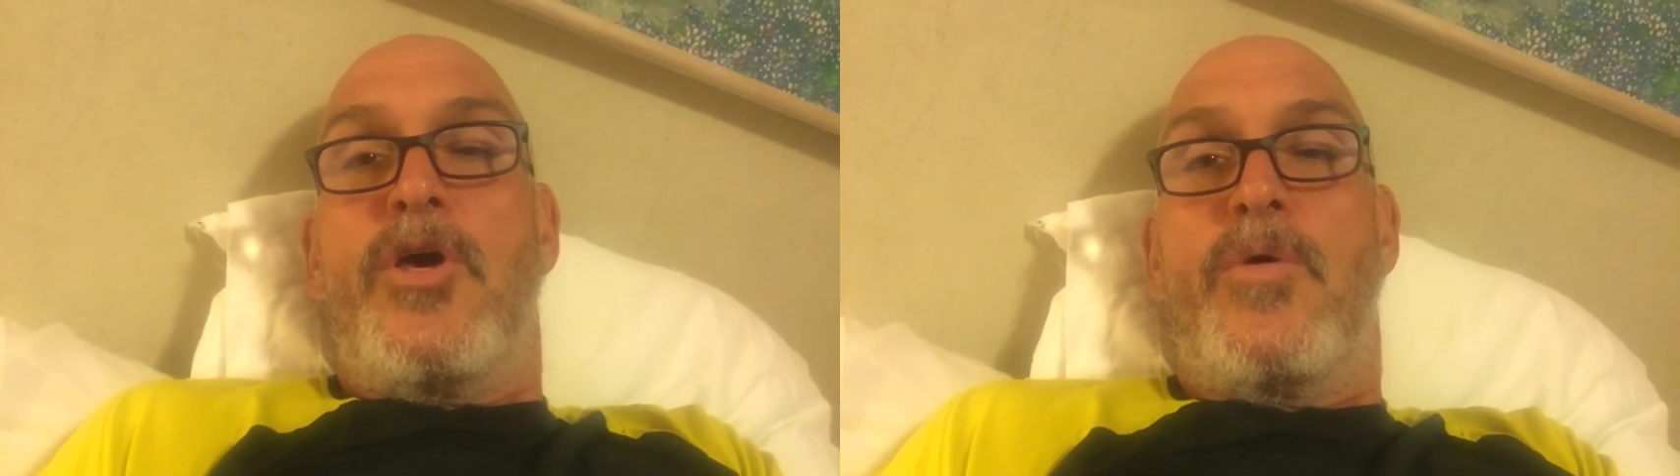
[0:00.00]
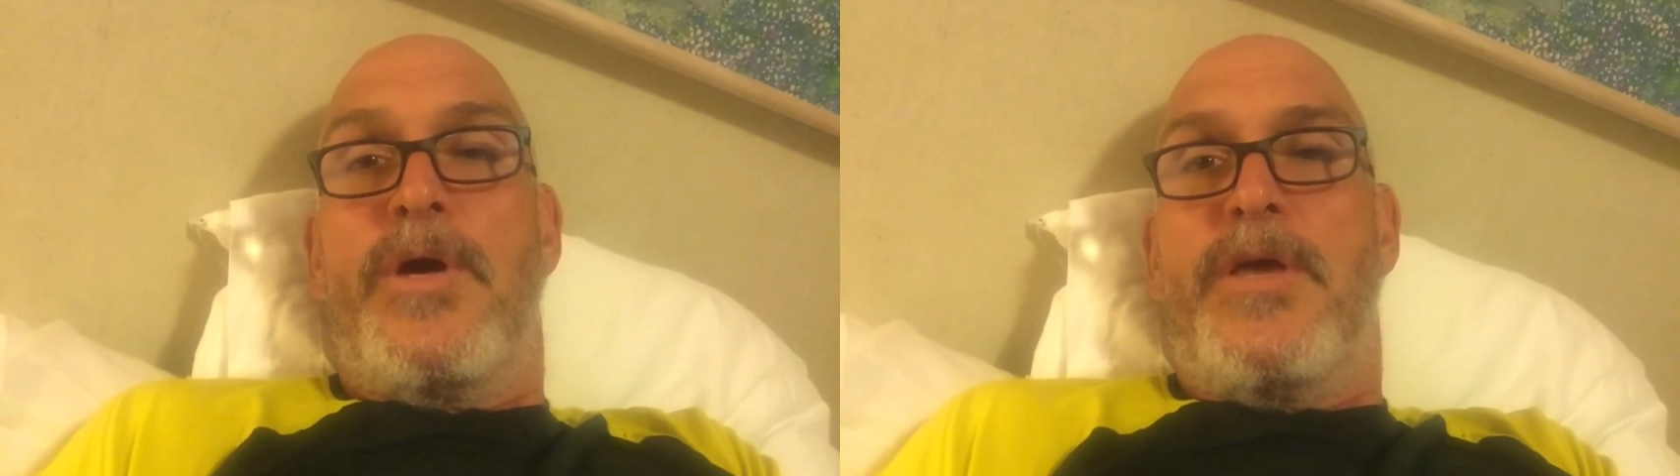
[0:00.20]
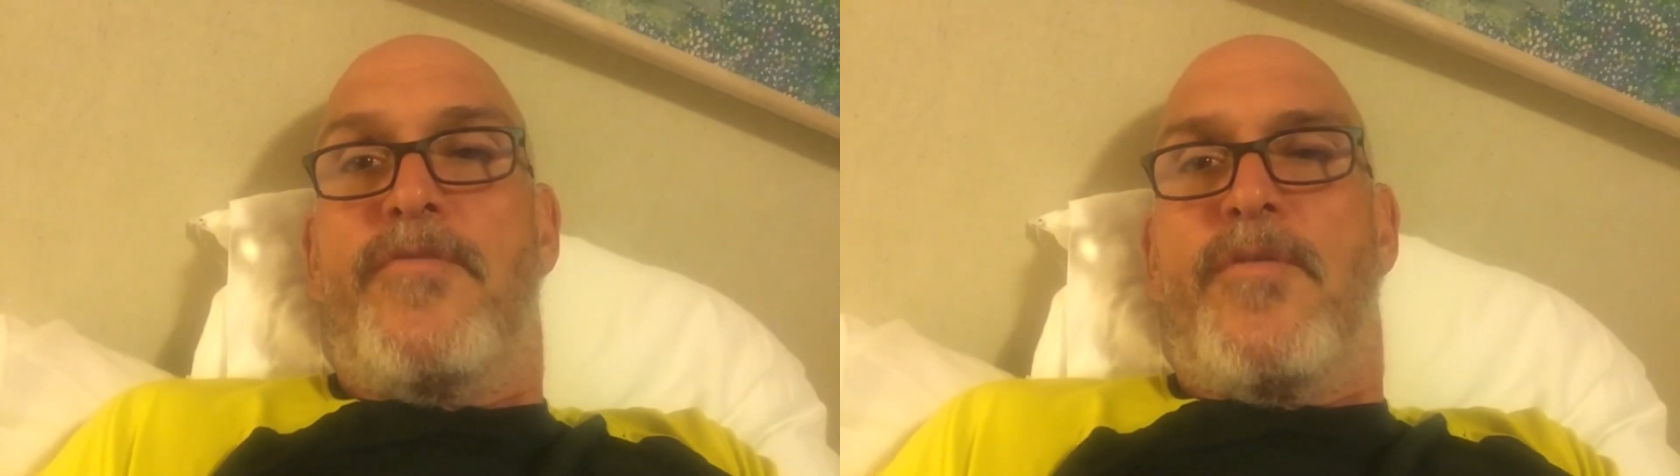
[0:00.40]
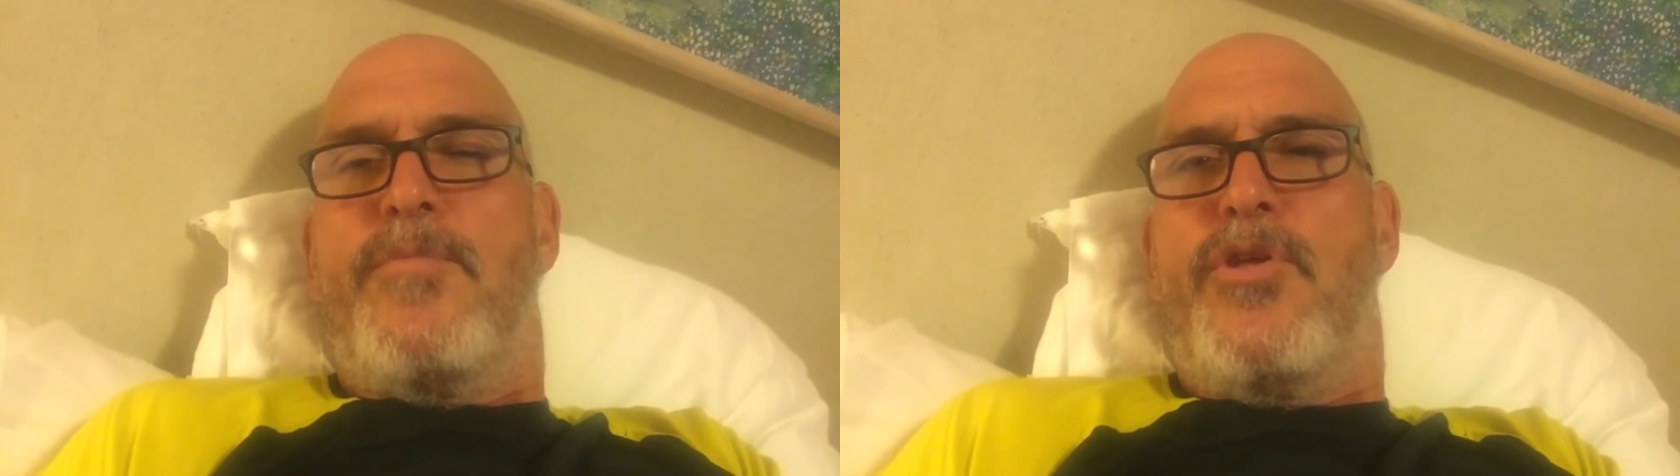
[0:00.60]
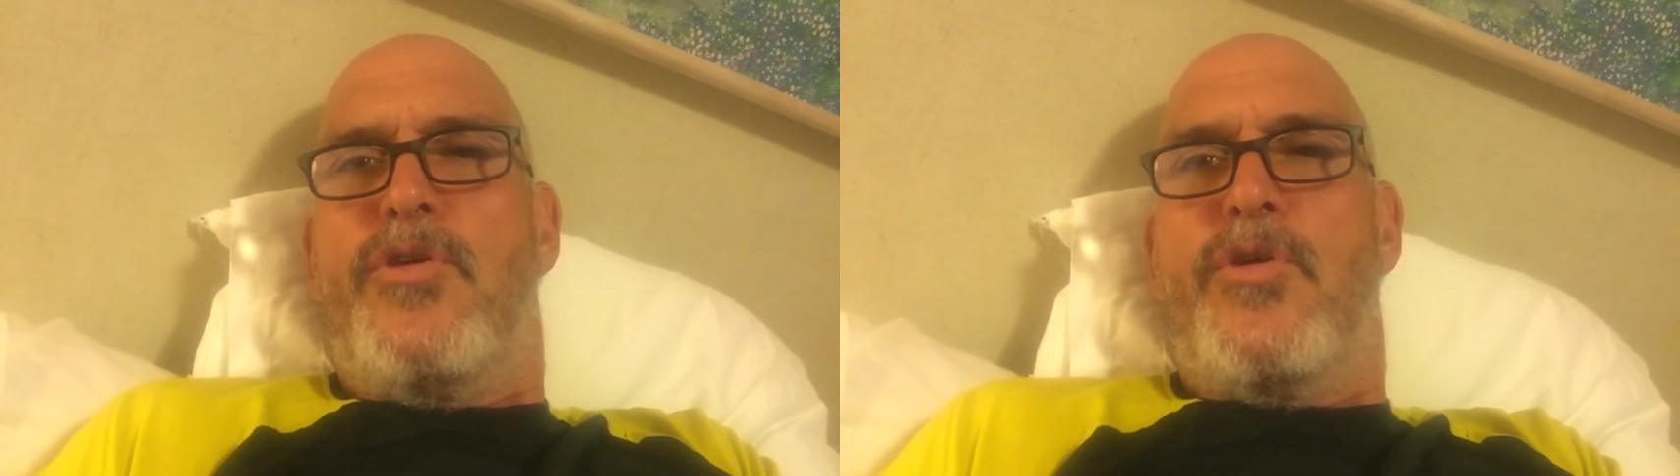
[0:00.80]
Going
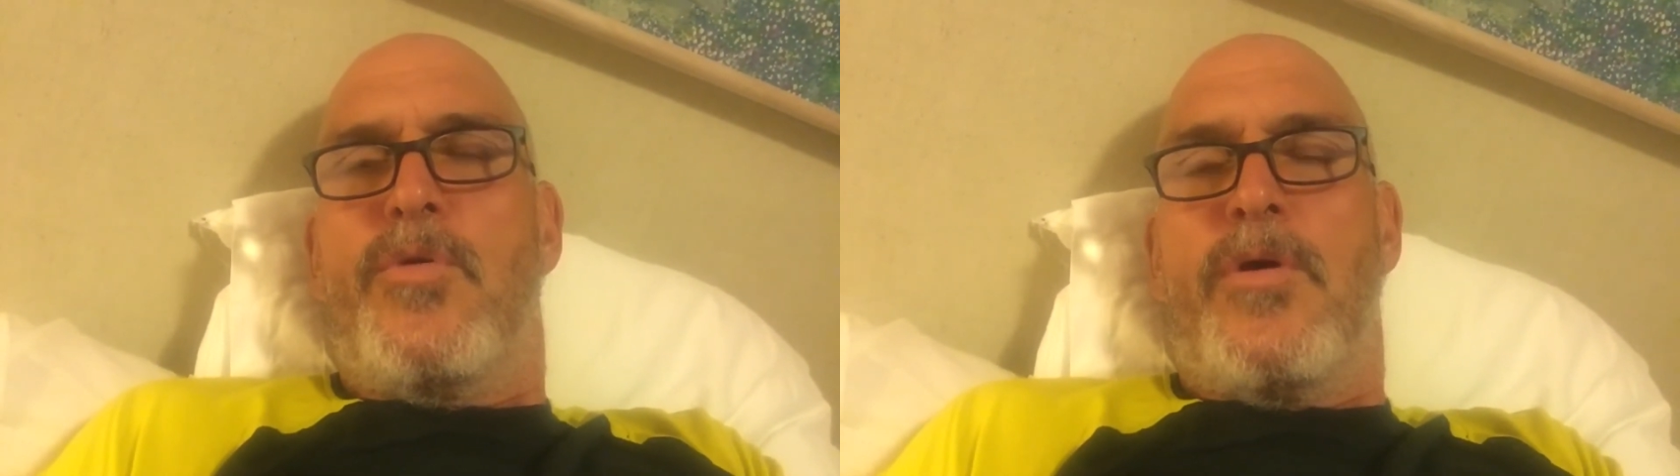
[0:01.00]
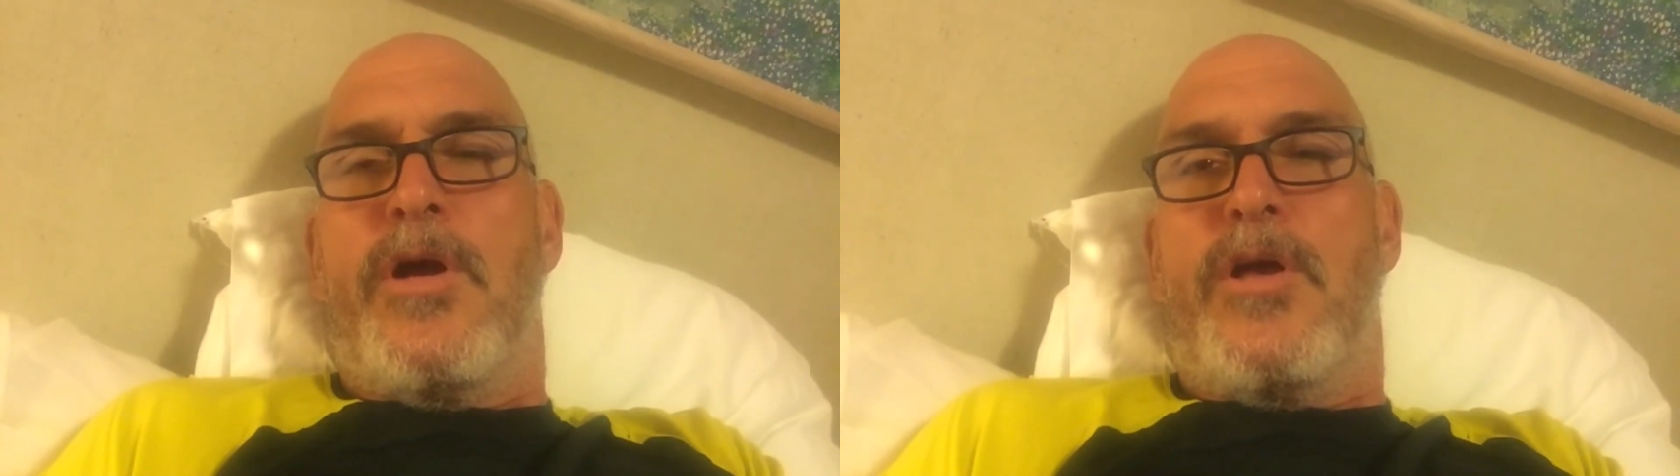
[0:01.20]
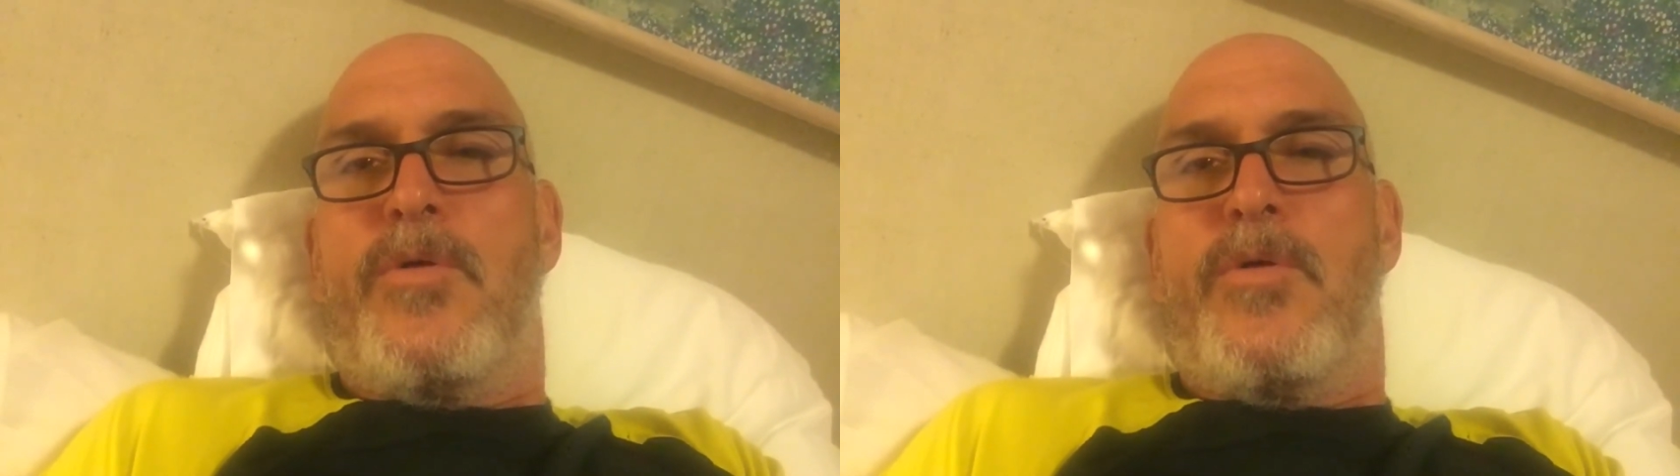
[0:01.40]
from New York,